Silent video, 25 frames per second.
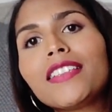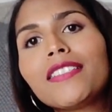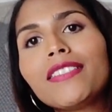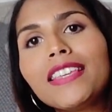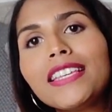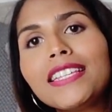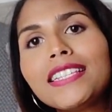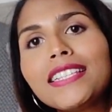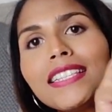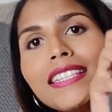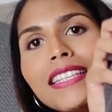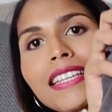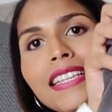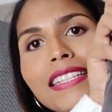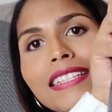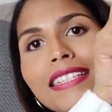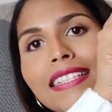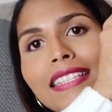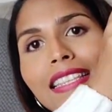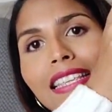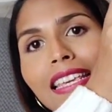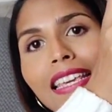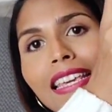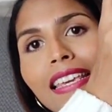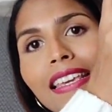So this
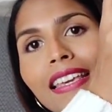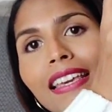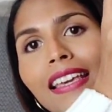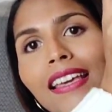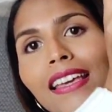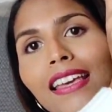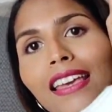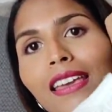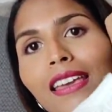is the